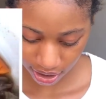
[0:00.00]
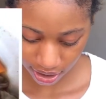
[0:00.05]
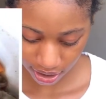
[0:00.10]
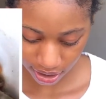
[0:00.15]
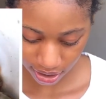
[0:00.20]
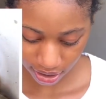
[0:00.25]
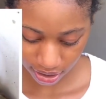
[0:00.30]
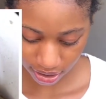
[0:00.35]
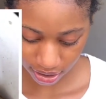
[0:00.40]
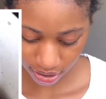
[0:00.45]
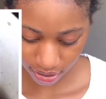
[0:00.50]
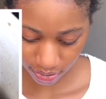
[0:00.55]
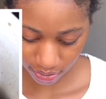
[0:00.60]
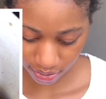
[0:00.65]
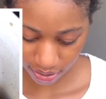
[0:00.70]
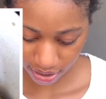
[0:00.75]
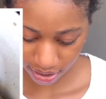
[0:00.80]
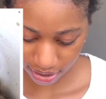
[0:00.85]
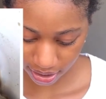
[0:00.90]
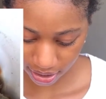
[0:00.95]
So
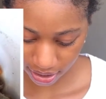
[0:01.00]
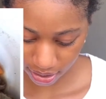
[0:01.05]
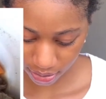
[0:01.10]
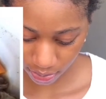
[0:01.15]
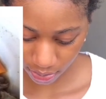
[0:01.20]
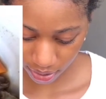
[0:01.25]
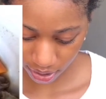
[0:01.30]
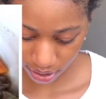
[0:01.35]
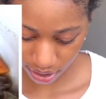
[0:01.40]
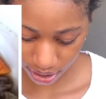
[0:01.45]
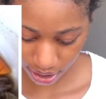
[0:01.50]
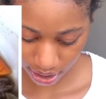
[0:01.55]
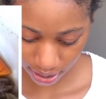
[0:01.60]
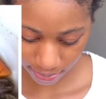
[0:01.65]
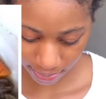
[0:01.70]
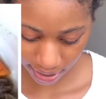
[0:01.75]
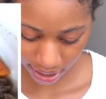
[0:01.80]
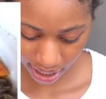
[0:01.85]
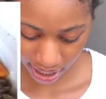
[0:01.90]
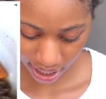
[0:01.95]
this is what I'm
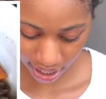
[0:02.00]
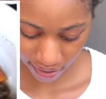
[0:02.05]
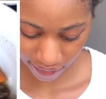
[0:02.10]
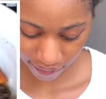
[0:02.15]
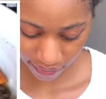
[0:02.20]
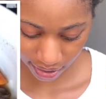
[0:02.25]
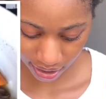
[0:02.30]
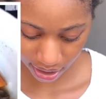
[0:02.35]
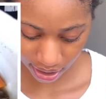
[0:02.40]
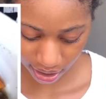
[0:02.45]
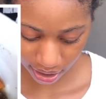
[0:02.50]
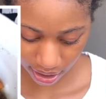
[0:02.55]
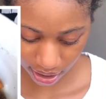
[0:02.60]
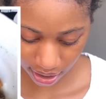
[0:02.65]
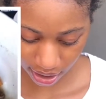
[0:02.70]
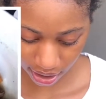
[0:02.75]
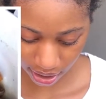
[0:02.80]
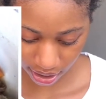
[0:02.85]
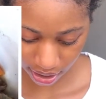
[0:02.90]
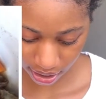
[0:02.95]

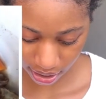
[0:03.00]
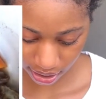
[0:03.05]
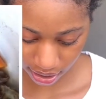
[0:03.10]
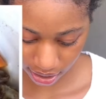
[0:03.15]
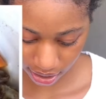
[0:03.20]
having.